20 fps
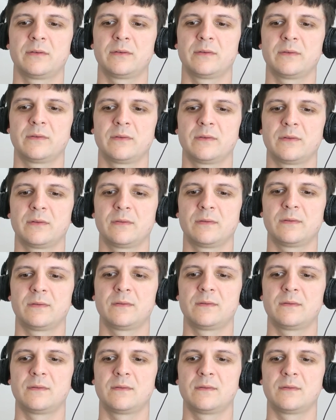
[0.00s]

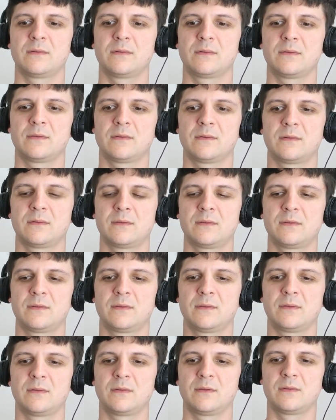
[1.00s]

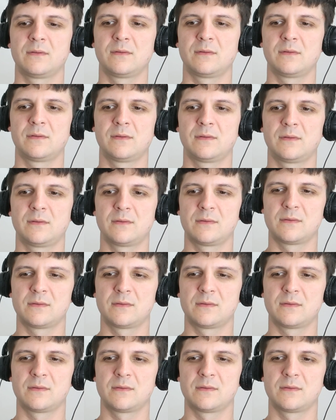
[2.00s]
[no speech]